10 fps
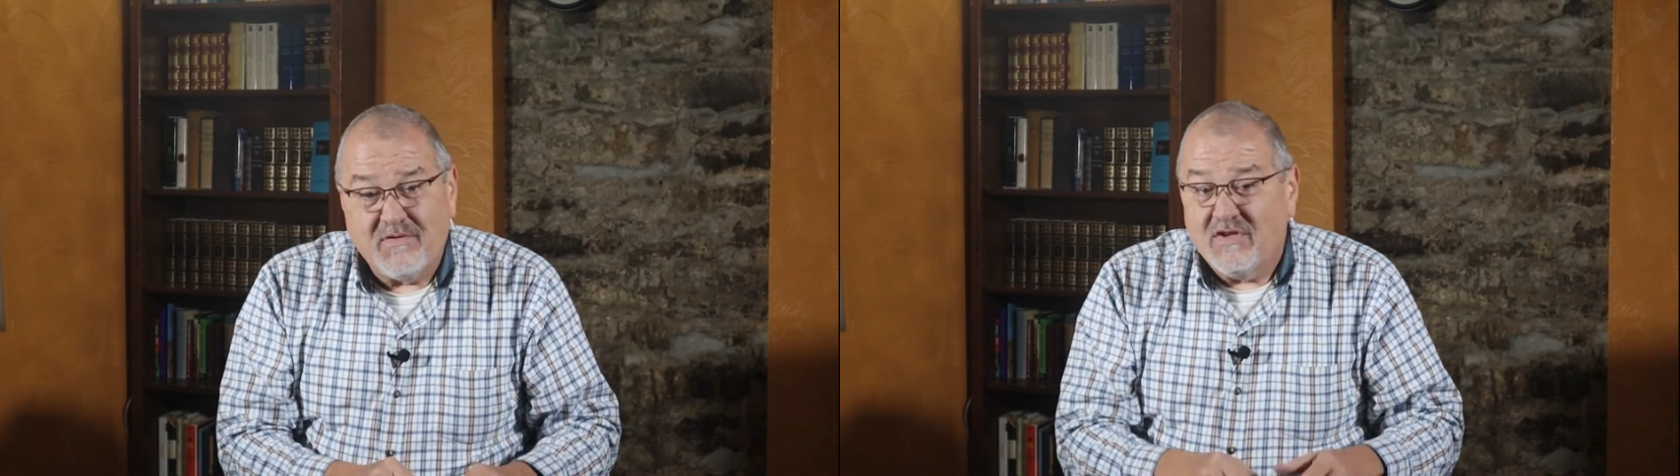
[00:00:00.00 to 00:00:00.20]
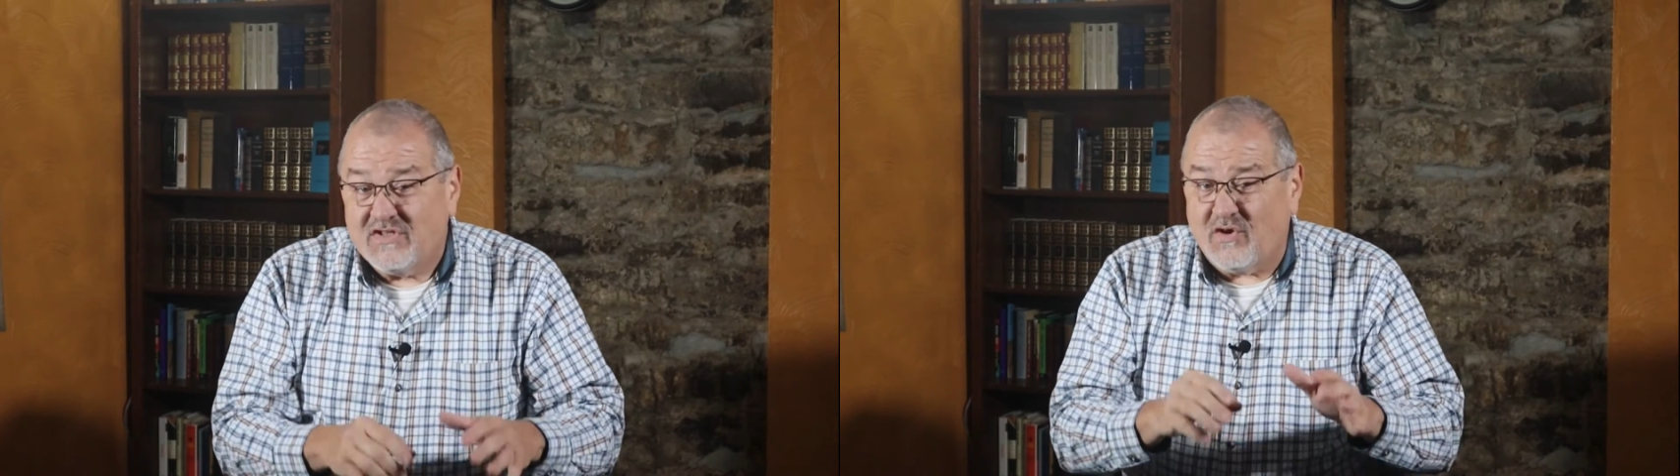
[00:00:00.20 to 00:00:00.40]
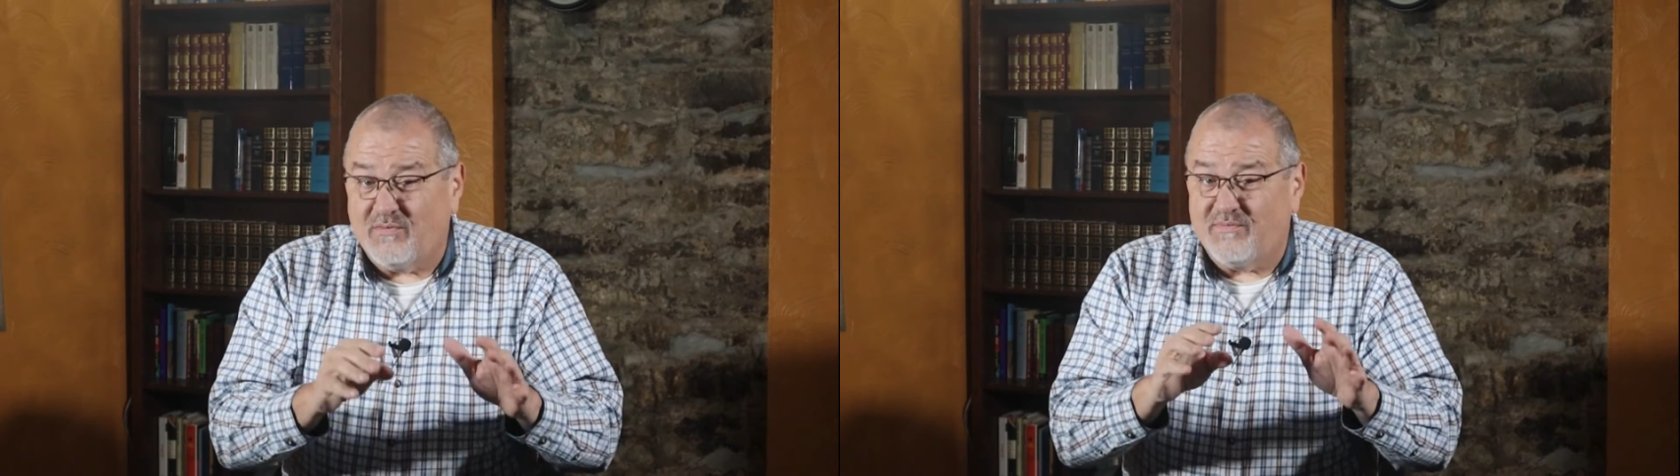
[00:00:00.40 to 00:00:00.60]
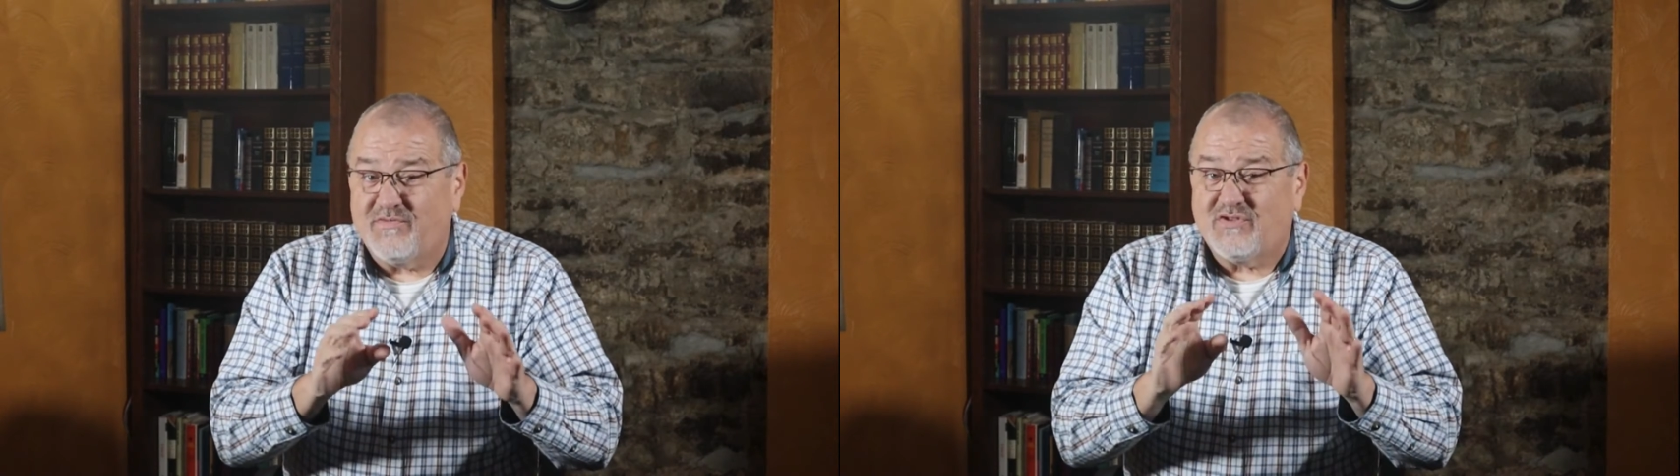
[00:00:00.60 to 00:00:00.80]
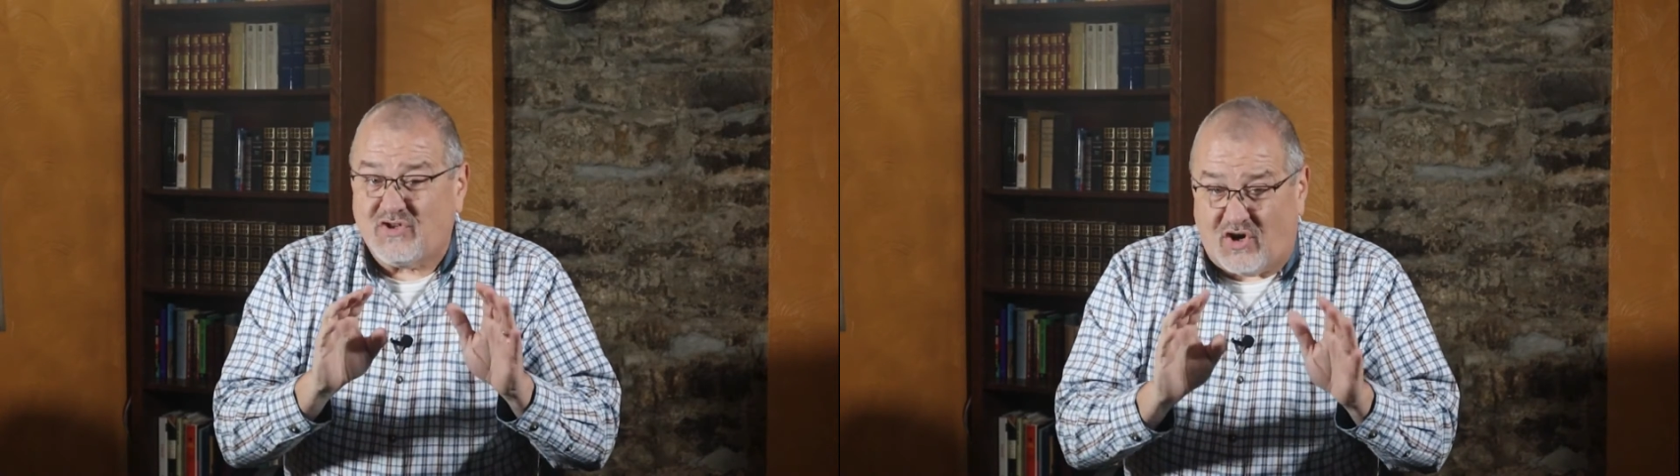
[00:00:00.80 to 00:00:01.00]
So
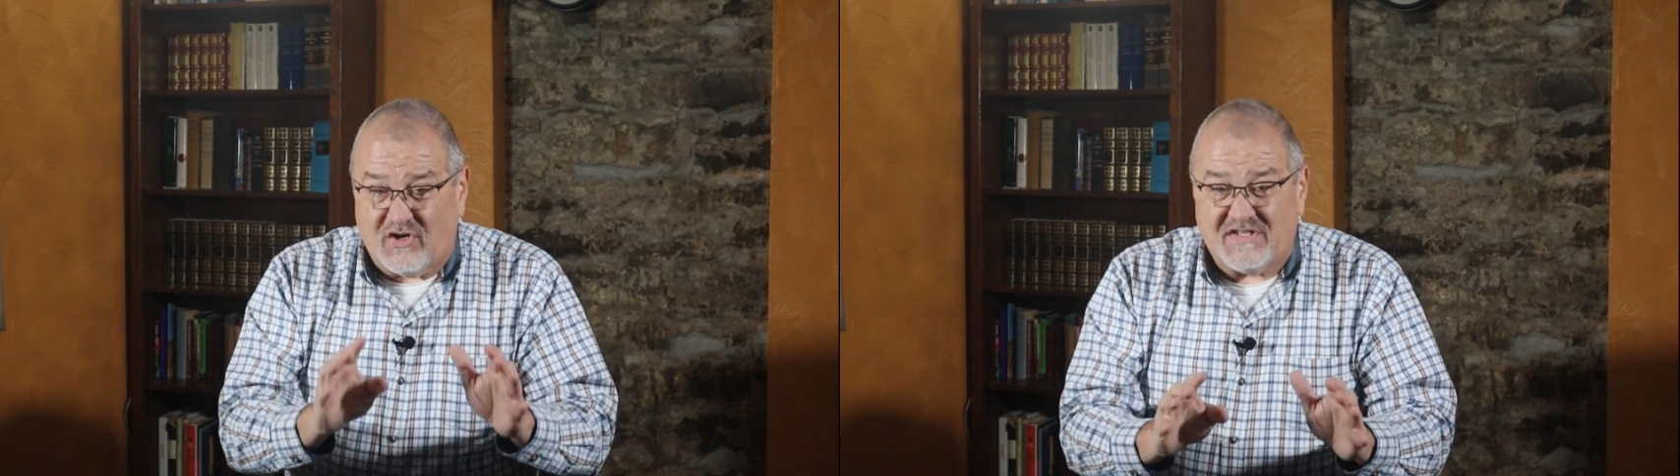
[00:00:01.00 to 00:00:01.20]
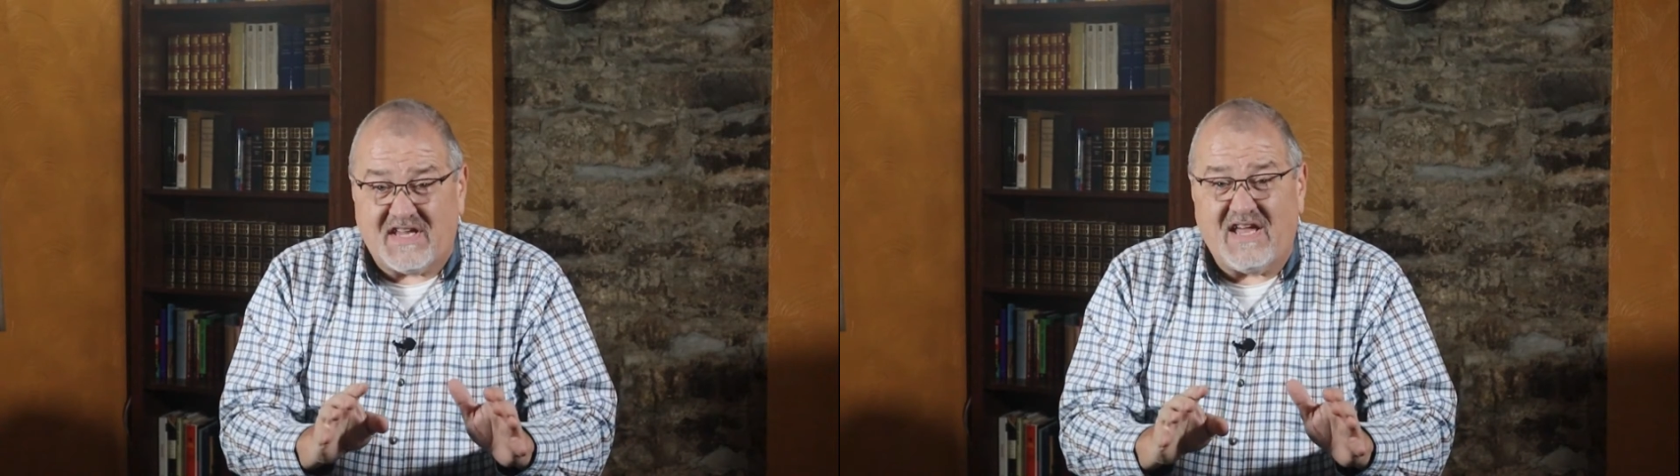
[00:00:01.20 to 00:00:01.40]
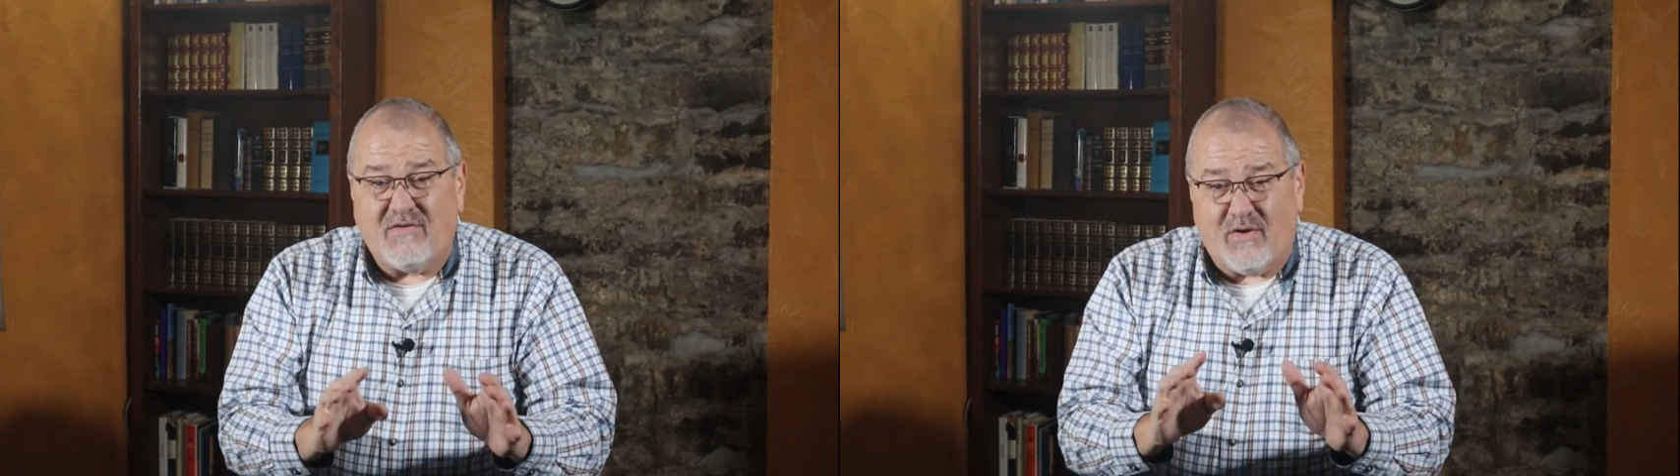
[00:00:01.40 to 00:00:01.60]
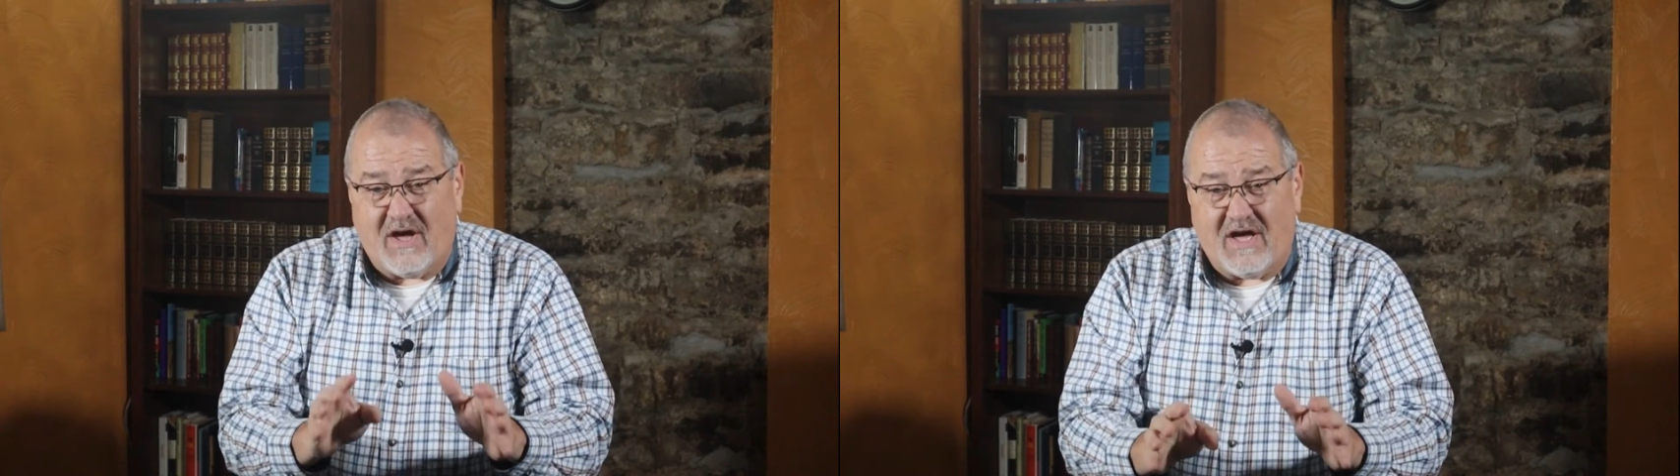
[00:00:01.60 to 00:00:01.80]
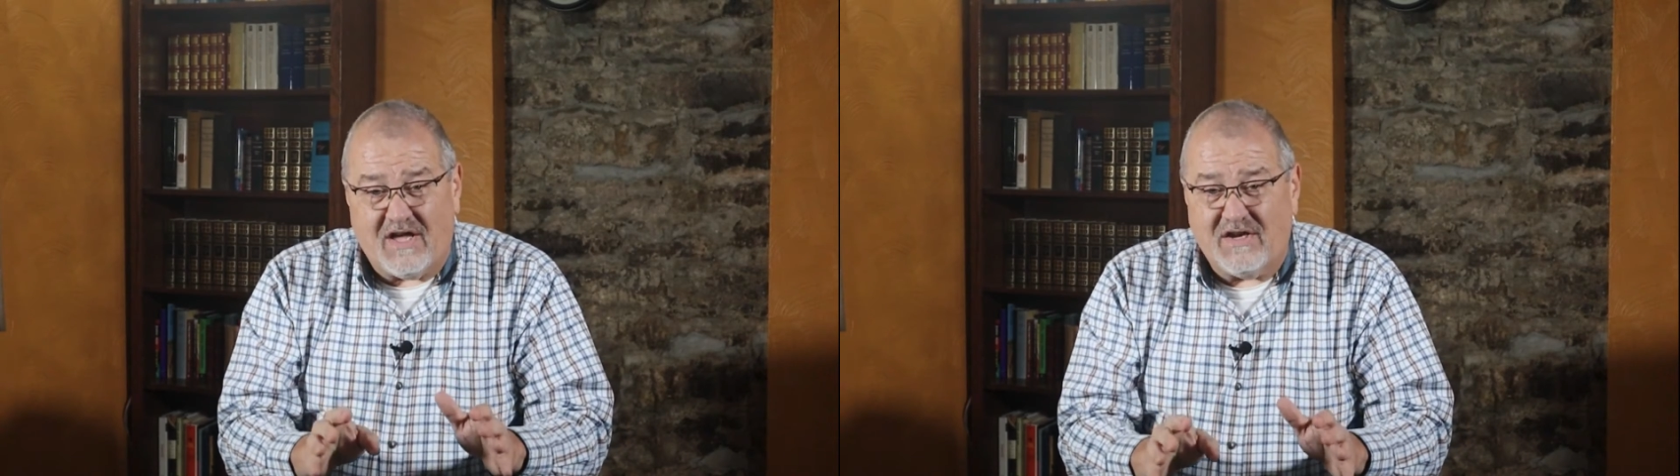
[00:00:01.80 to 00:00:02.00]
Tarzan
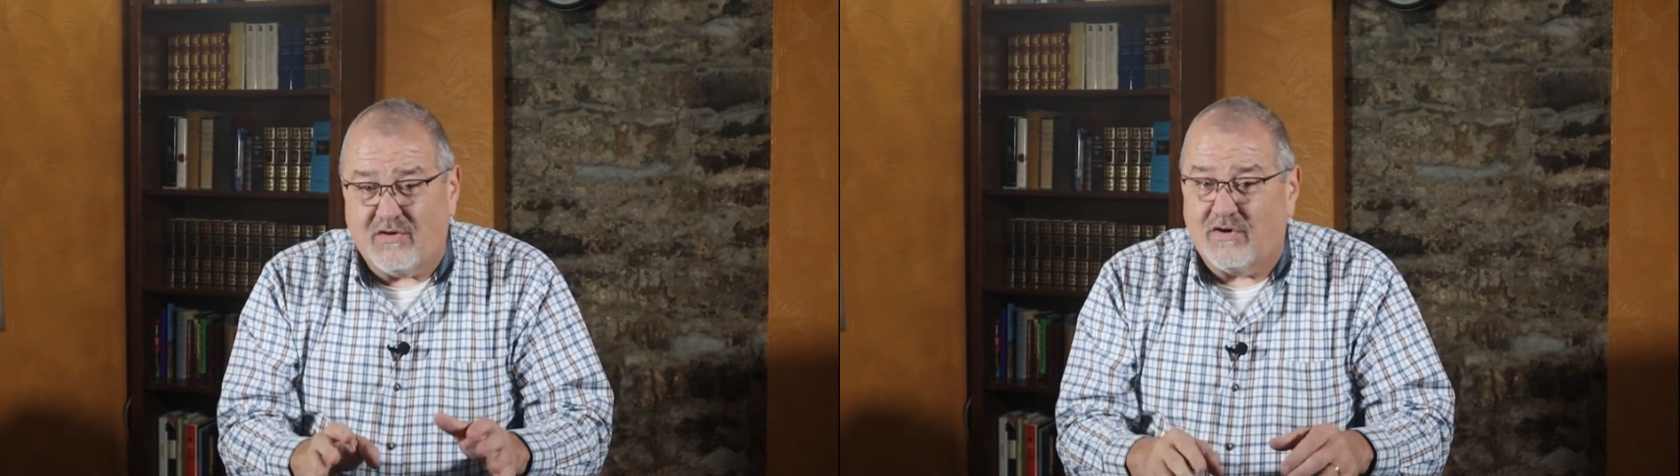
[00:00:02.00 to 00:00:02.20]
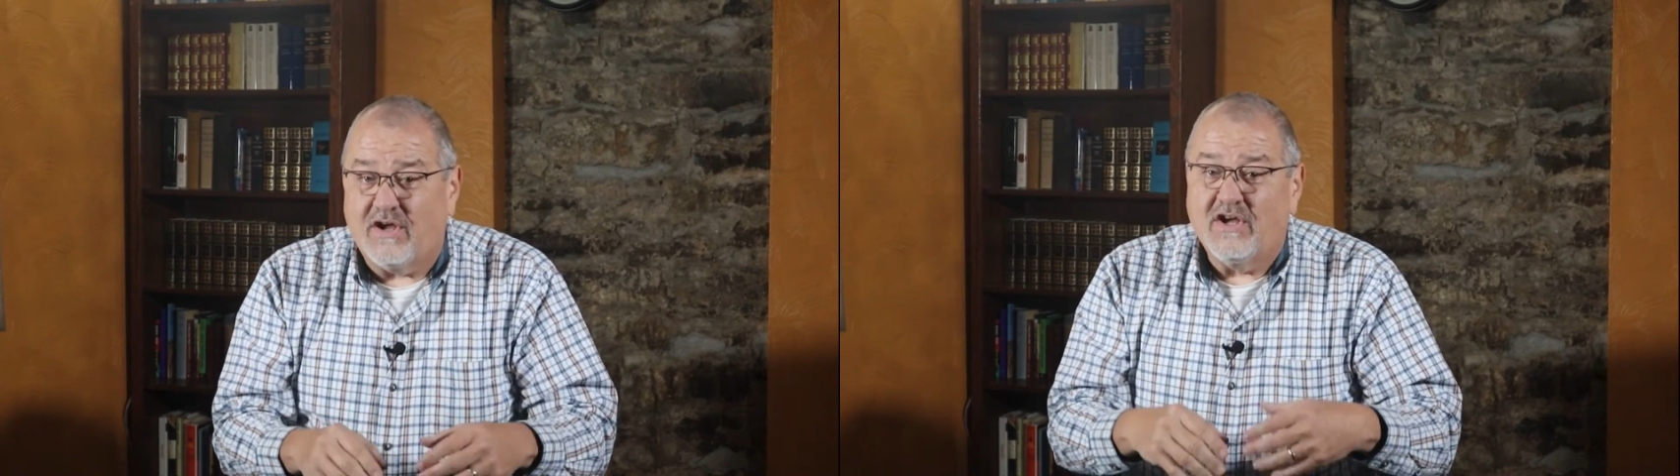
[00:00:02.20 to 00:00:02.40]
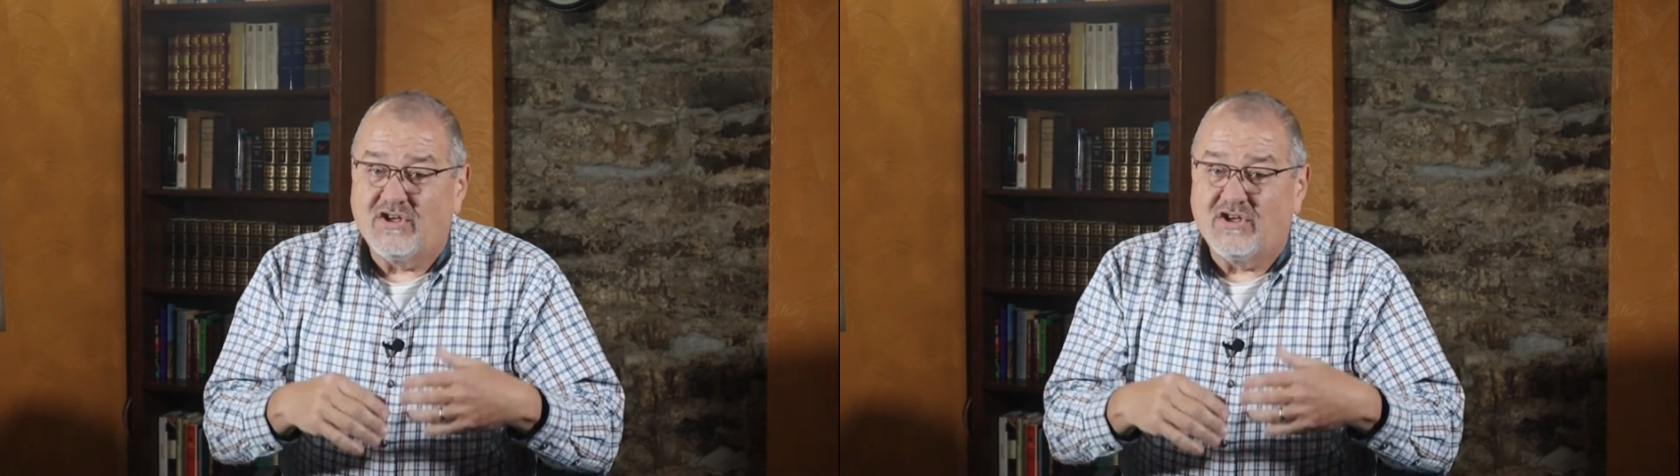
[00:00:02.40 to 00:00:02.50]
run or